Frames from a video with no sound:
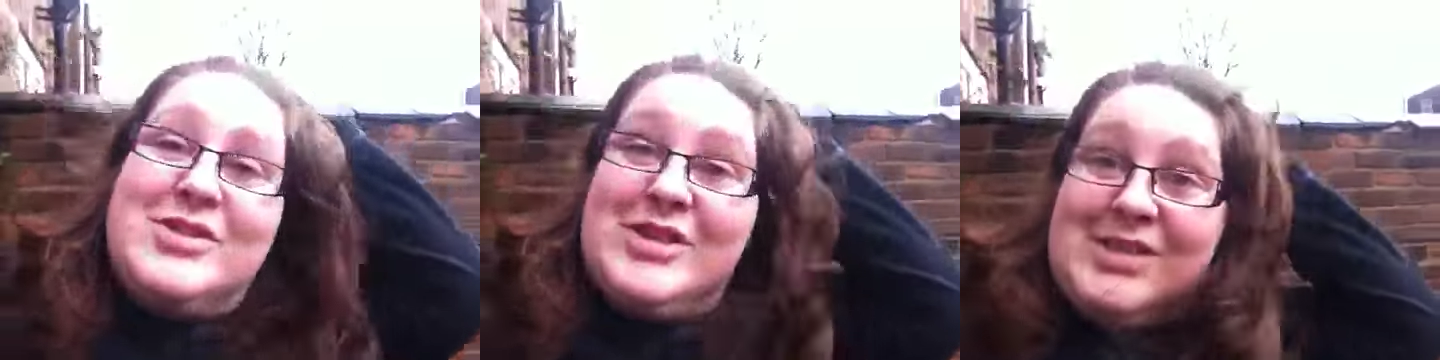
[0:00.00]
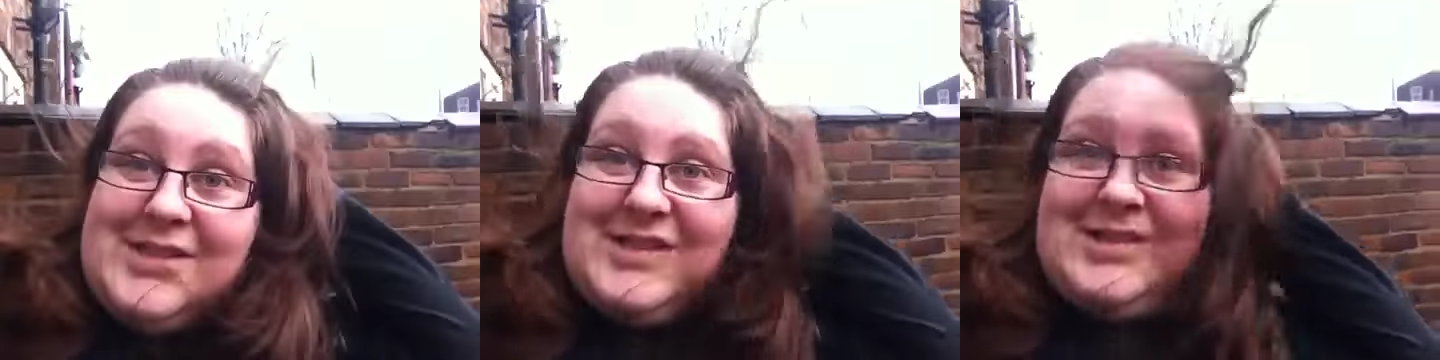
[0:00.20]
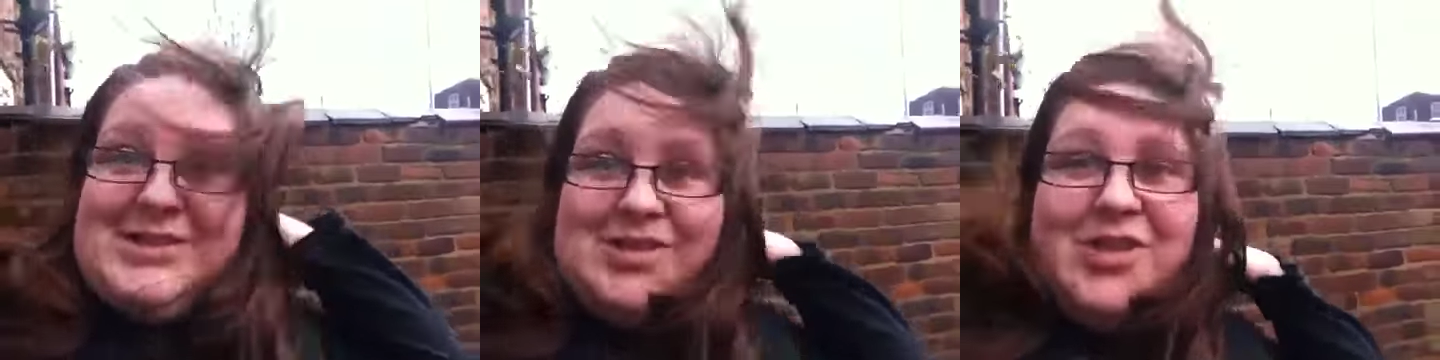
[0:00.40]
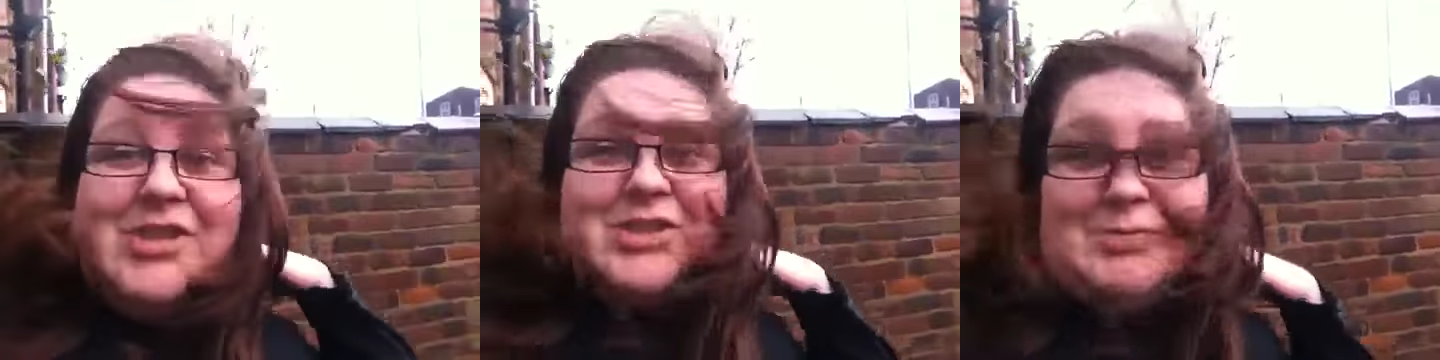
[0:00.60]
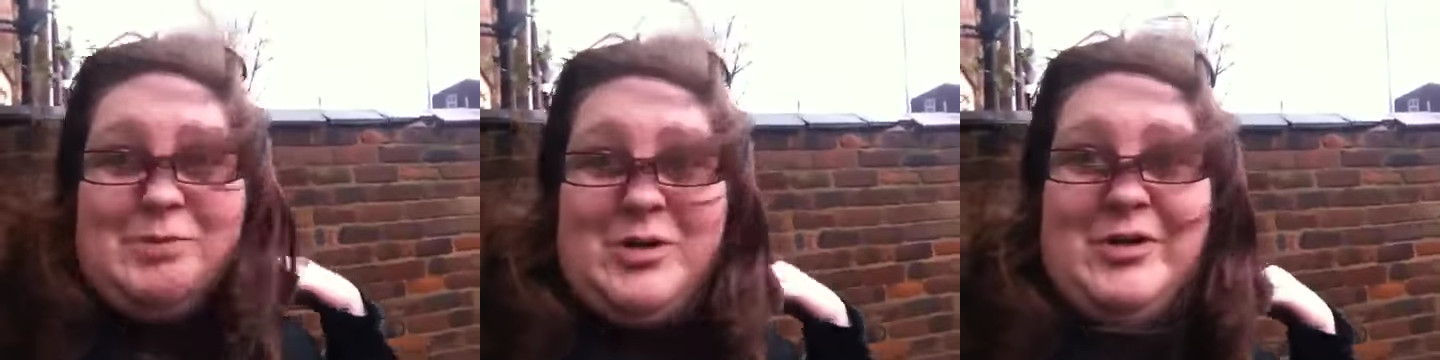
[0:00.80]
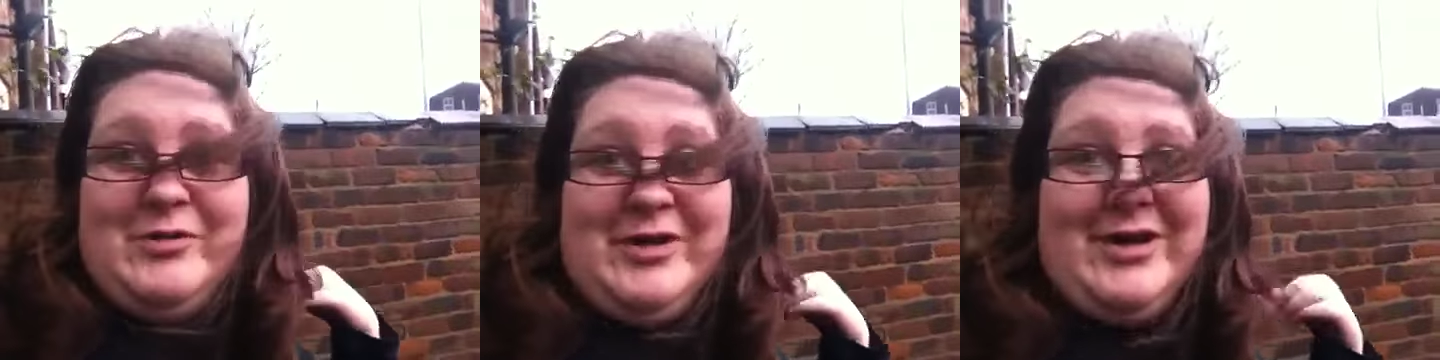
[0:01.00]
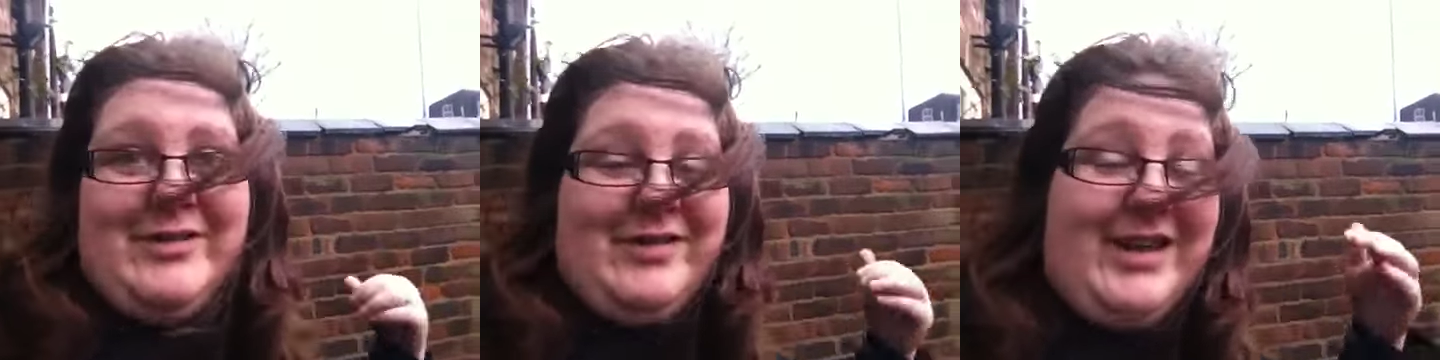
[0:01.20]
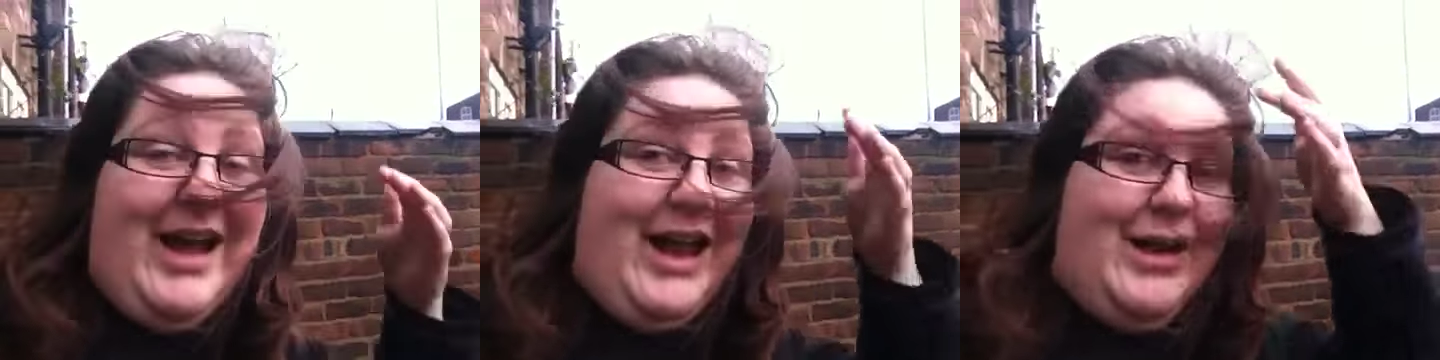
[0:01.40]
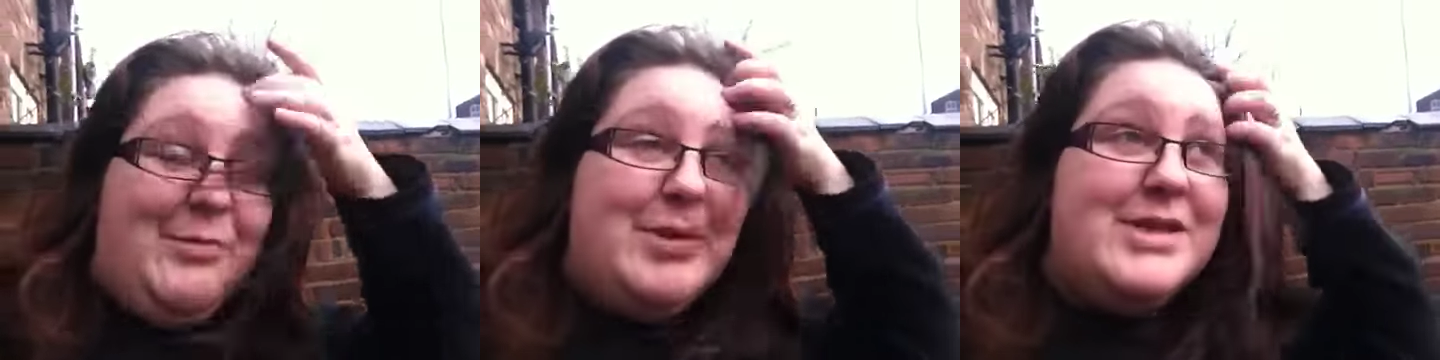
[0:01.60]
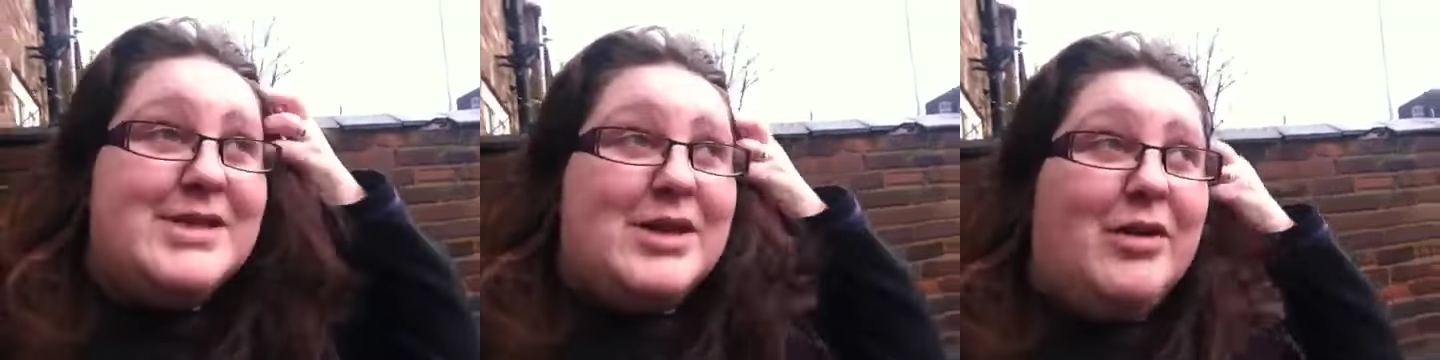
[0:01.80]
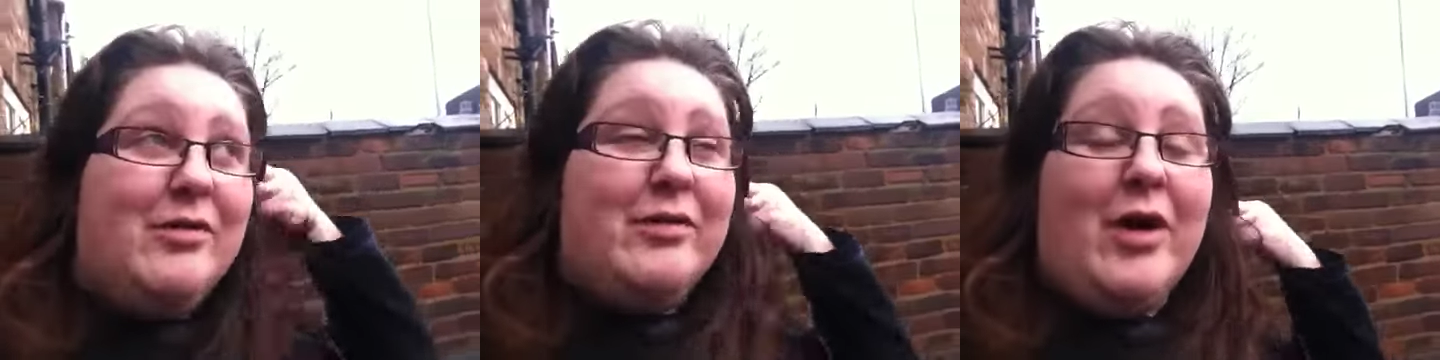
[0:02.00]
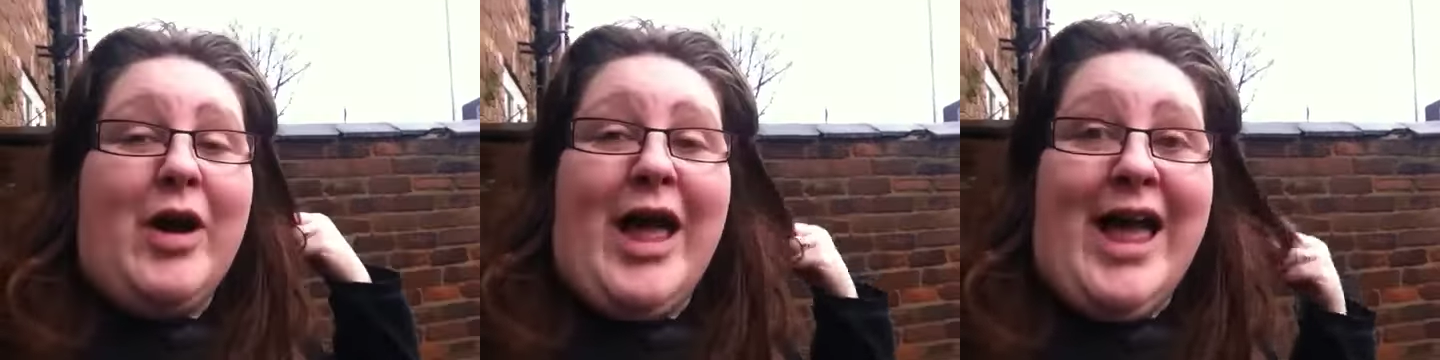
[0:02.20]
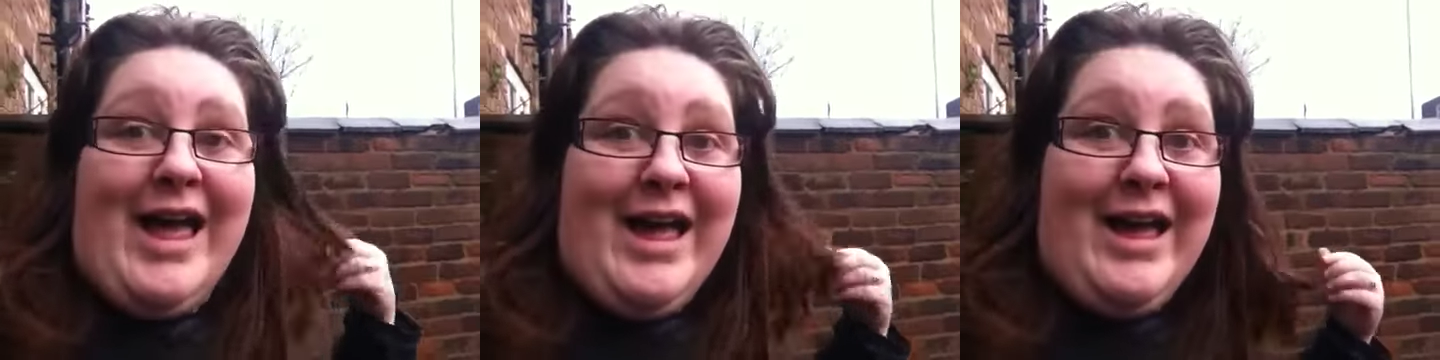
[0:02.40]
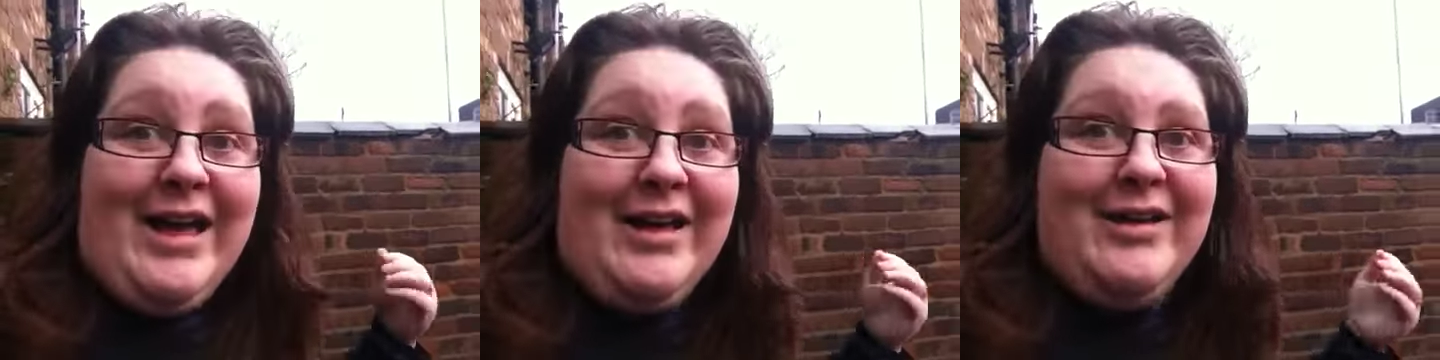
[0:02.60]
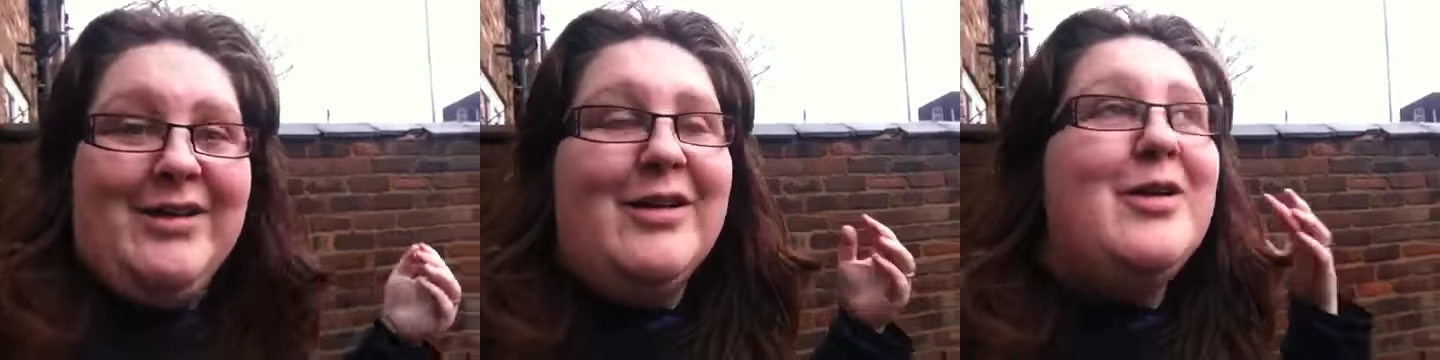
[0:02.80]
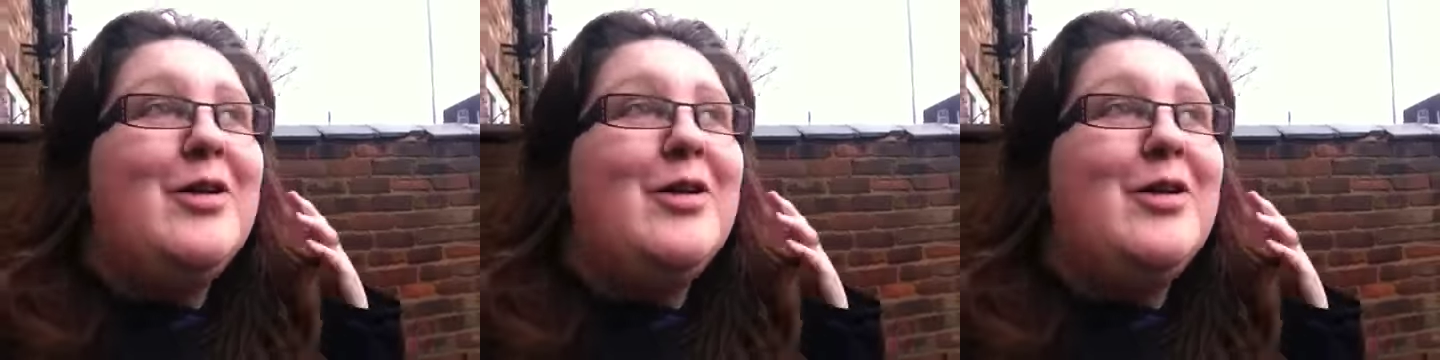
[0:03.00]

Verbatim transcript: Just, just to prove it, the elements of air